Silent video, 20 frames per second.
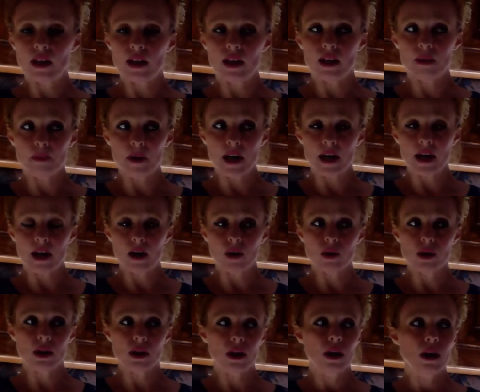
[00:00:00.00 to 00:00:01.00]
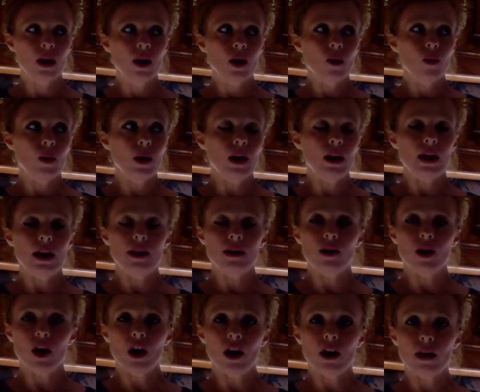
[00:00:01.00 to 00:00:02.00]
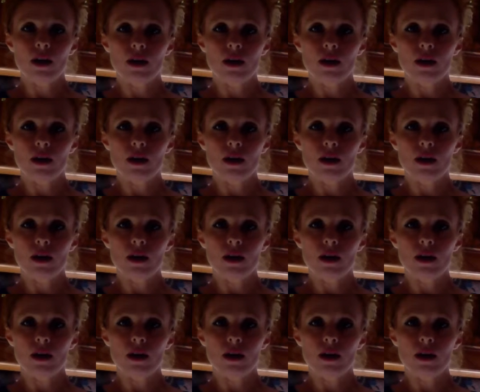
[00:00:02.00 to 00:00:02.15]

in my house? Well, I saw